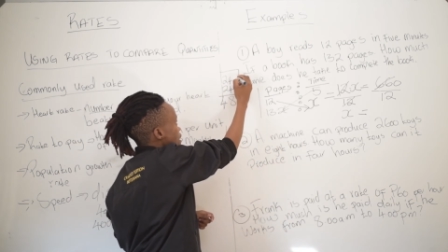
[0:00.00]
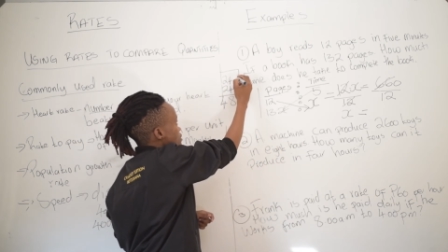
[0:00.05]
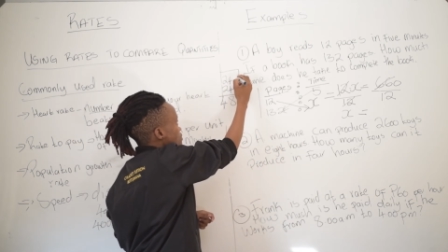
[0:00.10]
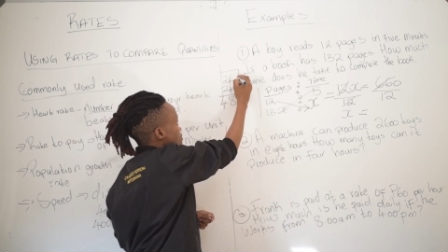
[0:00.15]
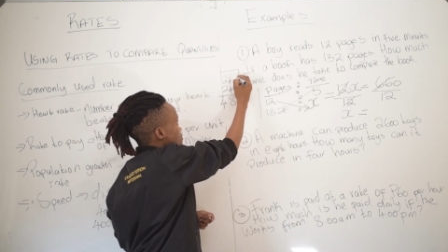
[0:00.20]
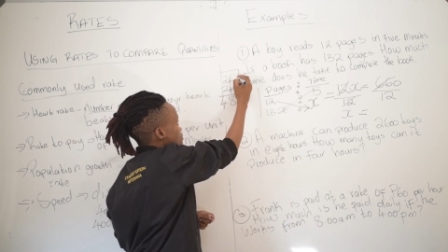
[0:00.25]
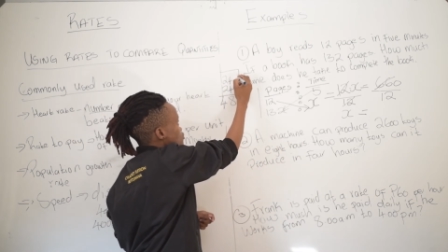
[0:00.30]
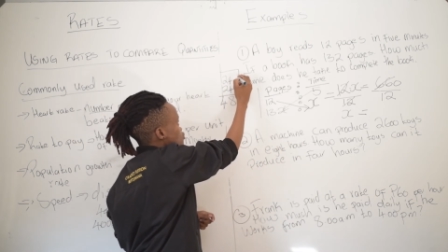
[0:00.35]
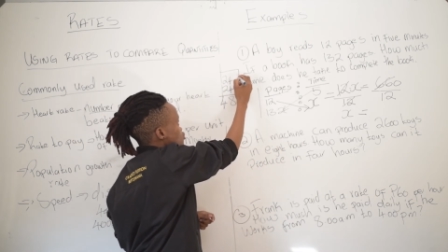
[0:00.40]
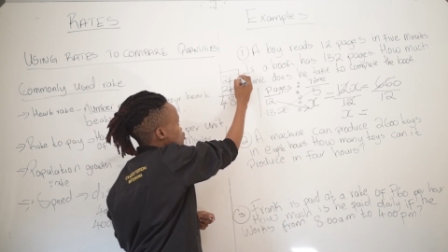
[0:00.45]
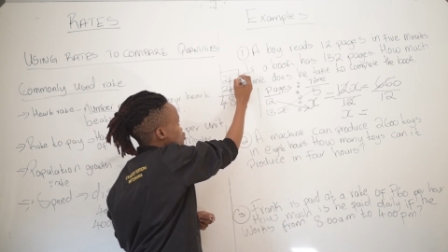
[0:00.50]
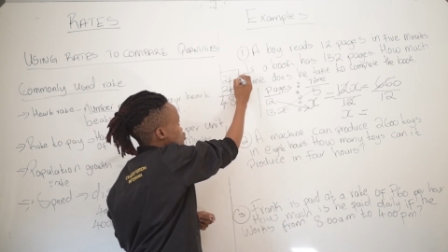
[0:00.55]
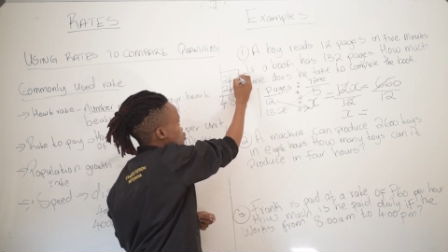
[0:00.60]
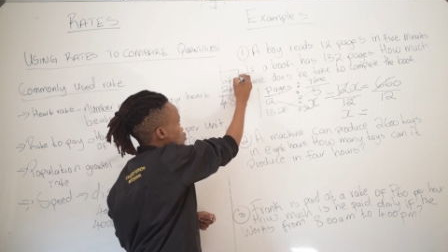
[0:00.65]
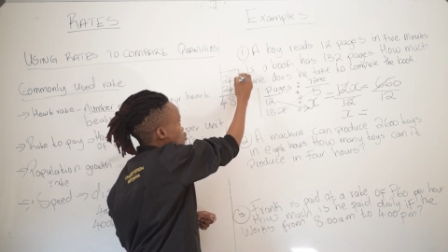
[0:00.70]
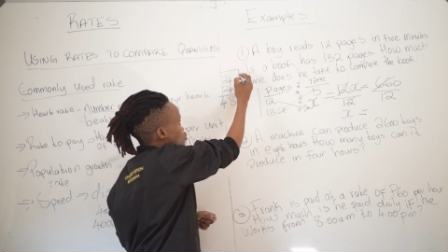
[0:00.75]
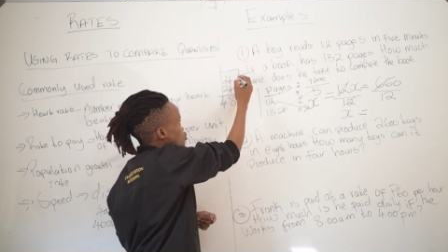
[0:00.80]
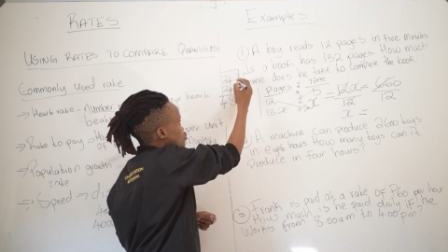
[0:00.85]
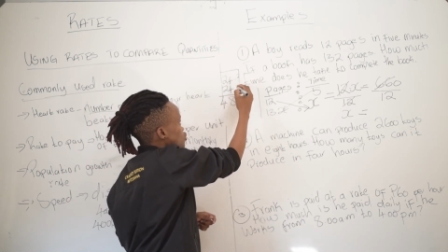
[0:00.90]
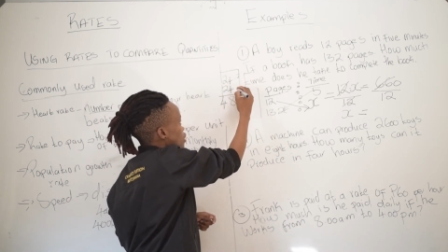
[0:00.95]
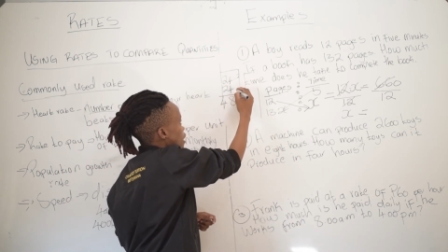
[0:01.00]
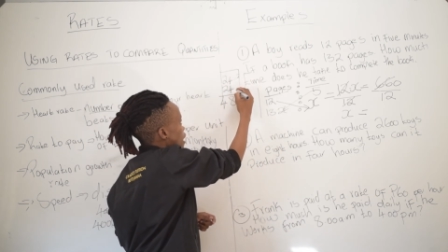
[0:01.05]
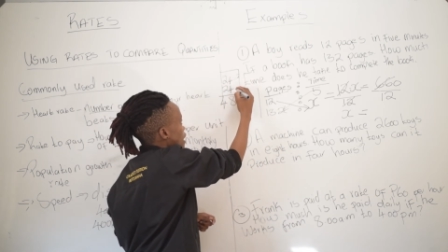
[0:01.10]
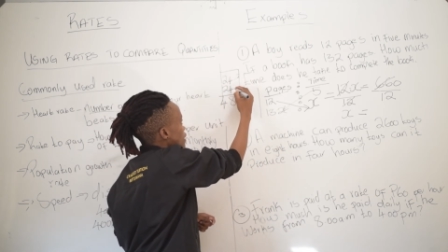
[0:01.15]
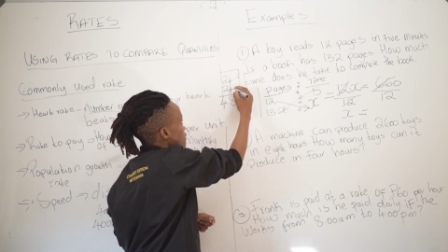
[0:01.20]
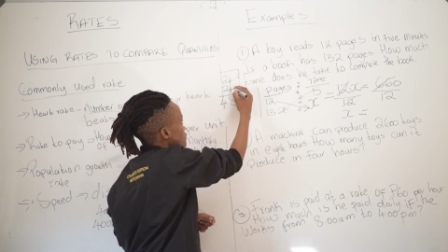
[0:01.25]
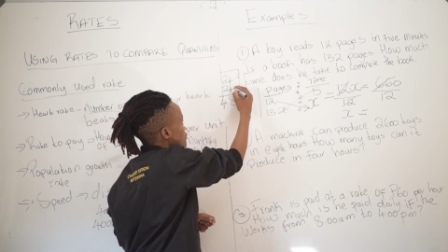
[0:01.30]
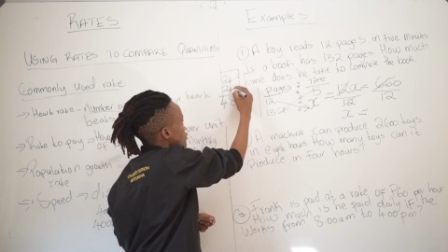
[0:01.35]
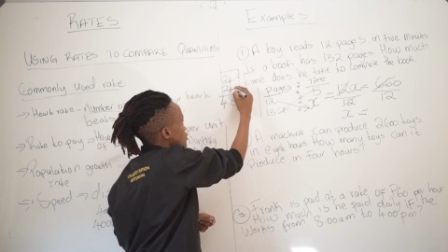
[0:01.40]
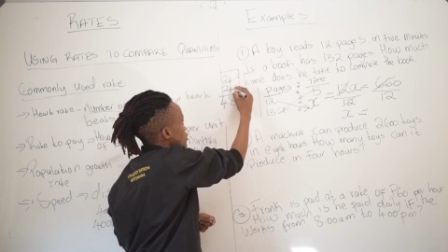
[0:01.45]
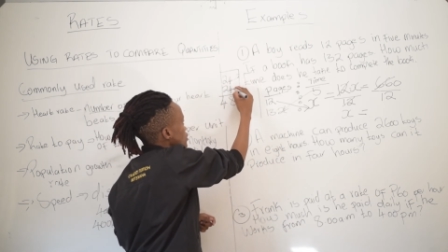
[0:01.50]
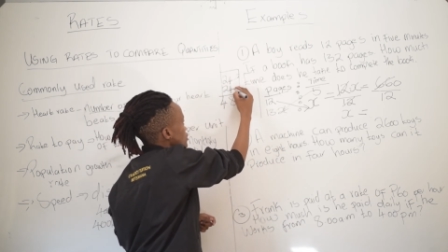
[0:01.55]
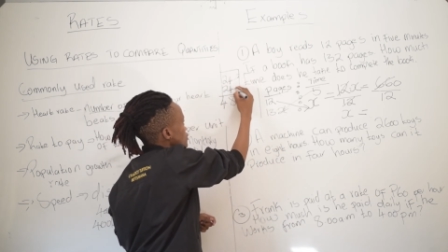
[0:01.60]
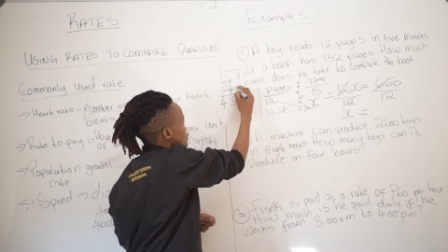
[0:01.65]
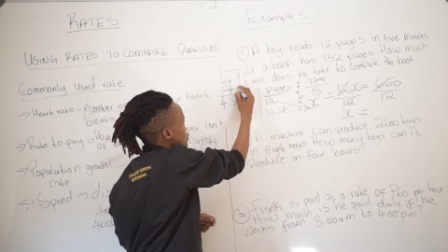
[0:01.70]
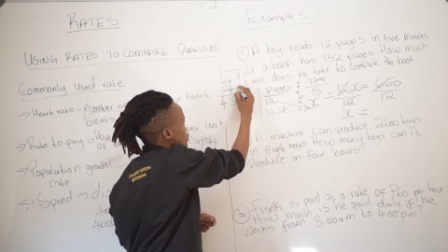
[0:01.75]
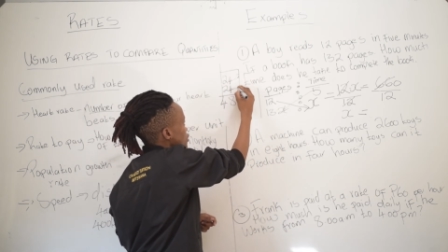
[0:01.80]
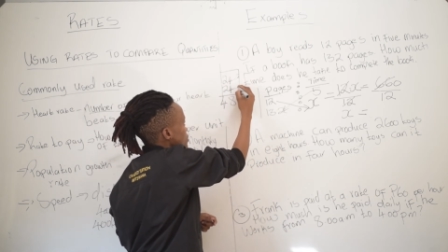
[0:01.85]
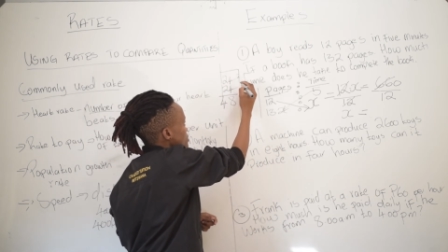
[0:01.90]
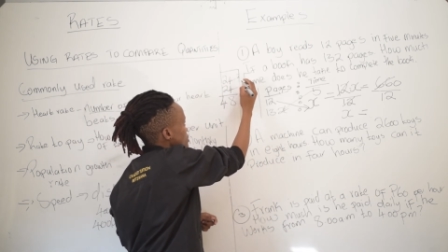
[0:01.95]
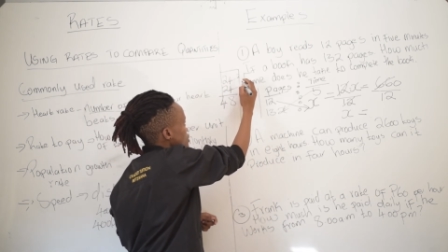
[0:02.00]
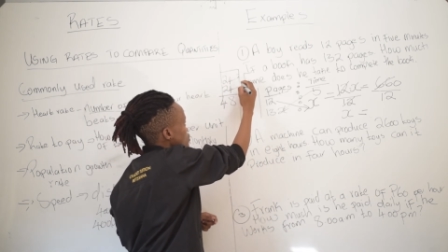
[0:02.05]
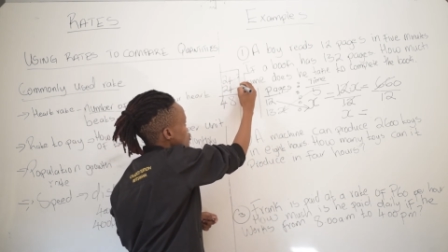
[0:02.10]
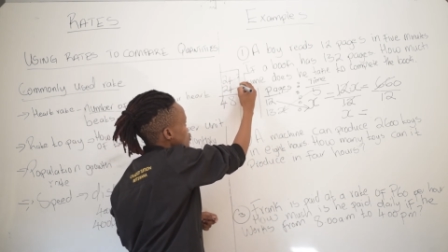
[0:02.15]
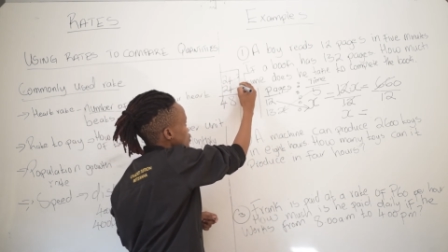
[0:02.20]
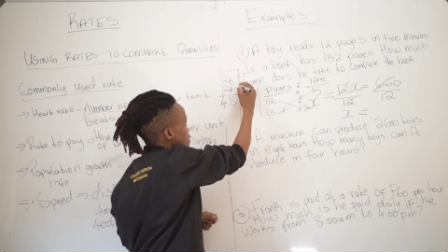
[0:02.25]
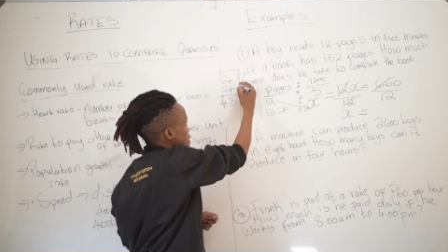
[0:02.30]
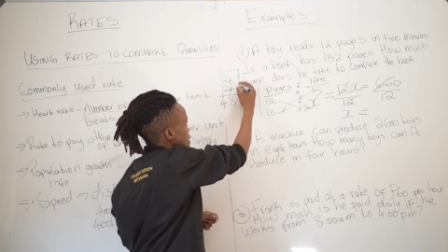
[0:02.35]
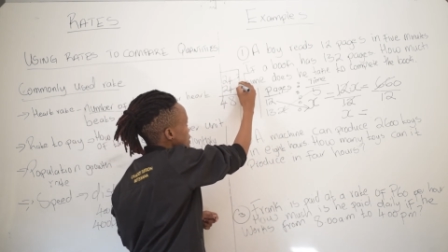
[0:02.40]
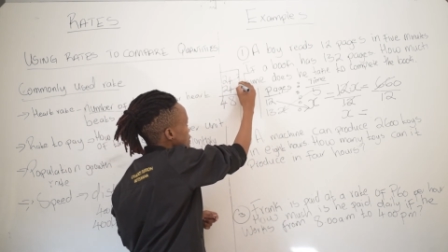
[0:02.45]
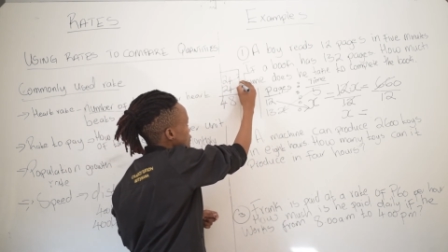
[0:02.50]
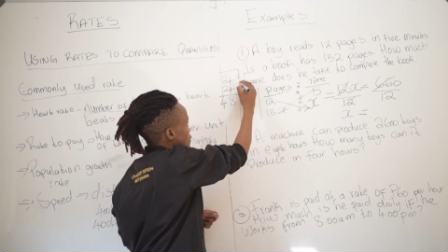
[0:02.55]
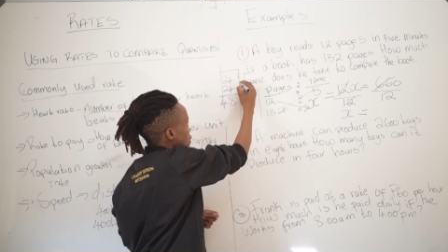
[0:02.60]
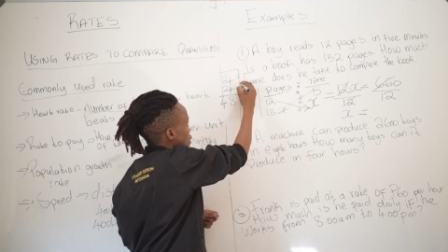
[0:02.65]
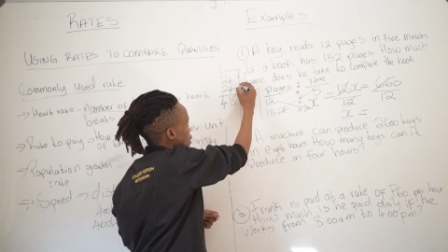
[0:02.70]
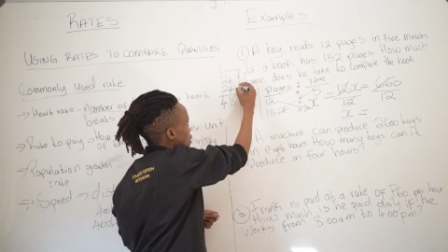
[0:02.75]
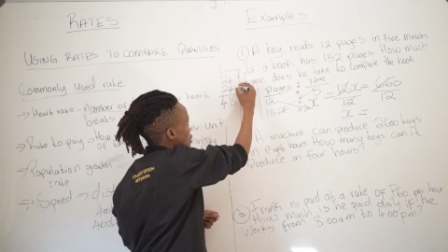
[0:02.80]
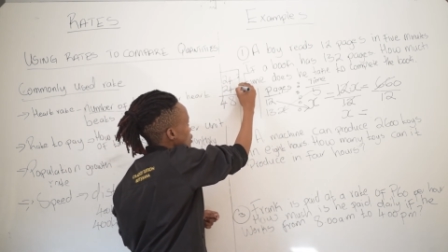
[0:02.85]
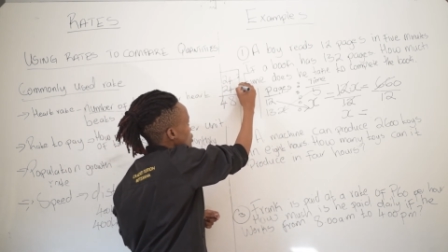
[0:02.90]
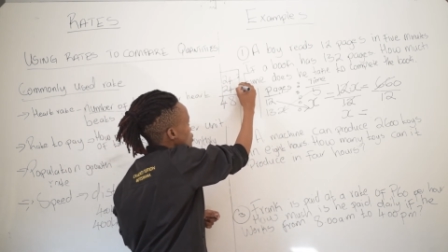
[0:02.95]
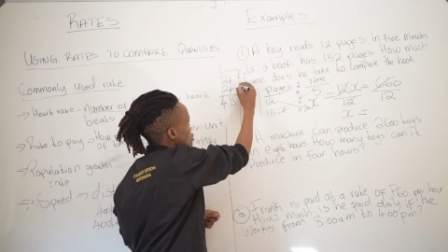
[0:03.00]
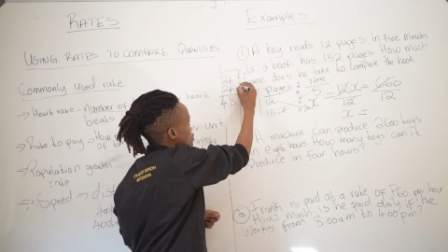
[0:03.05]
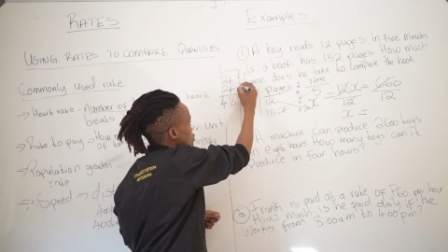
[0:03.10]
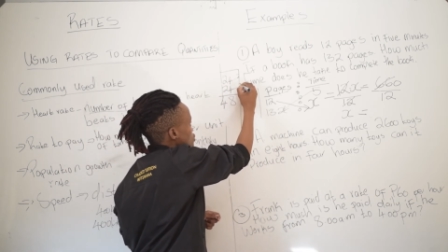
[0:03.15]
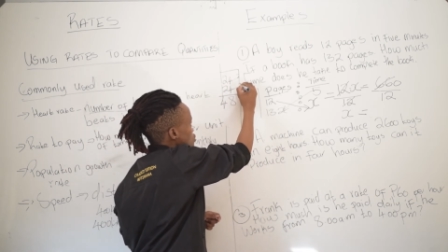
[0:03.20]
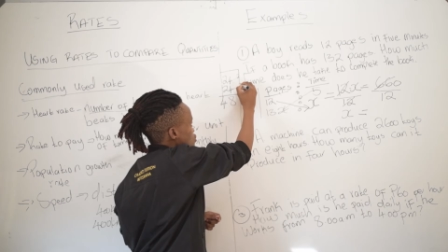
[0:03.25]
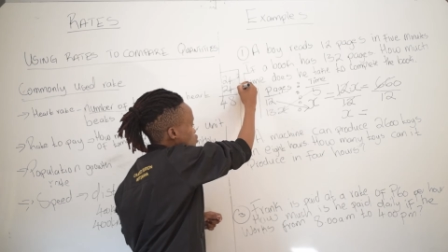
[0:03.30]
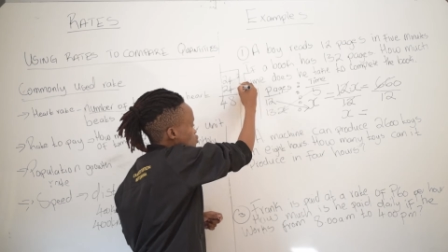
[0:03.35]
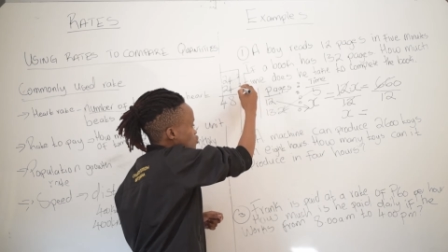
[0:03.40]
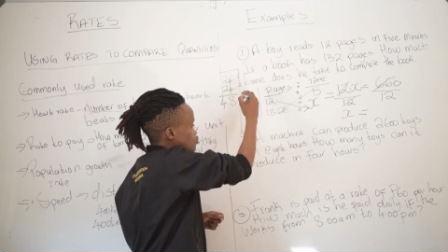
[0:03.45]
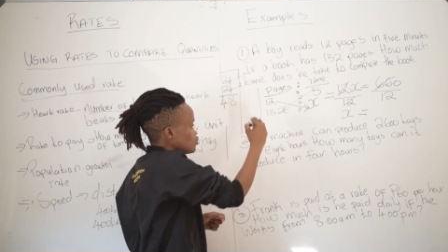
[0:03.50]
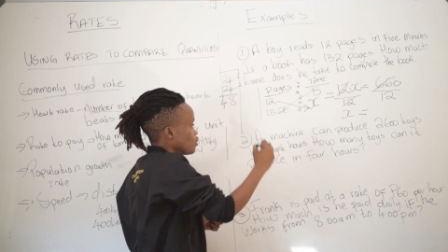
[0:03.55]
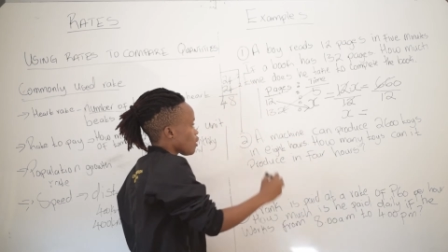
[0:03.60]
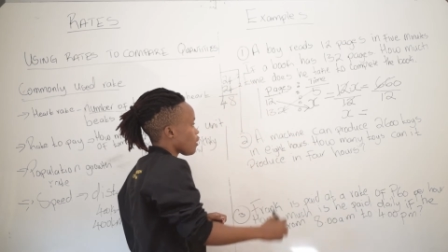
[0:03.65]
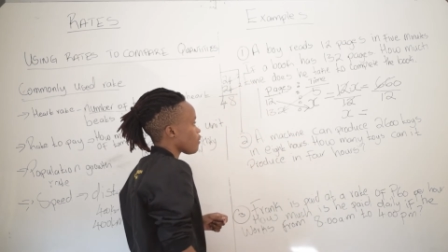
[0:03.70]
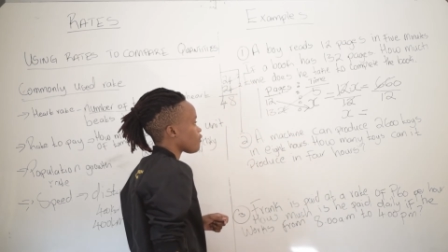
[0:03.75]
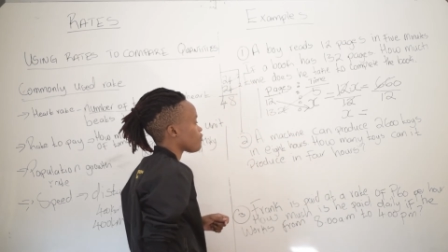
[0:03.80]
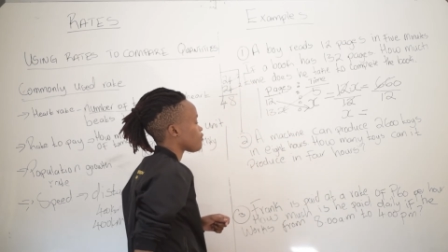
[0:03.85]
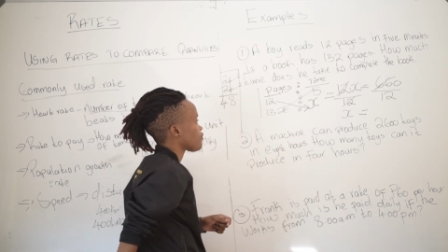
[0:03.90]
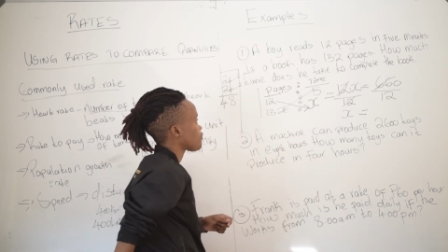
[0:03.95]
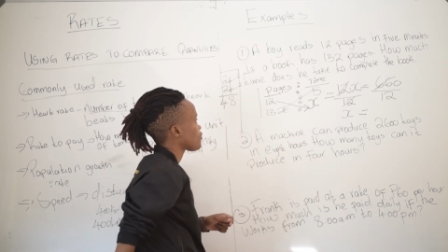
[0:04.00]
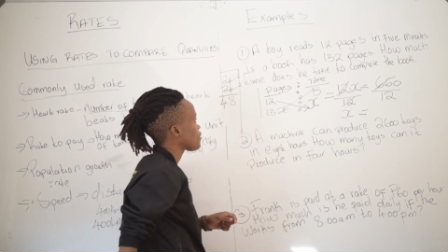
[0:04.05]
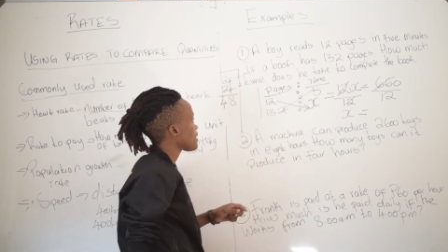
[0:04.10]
have 2 12s. From this 24, 2 12s.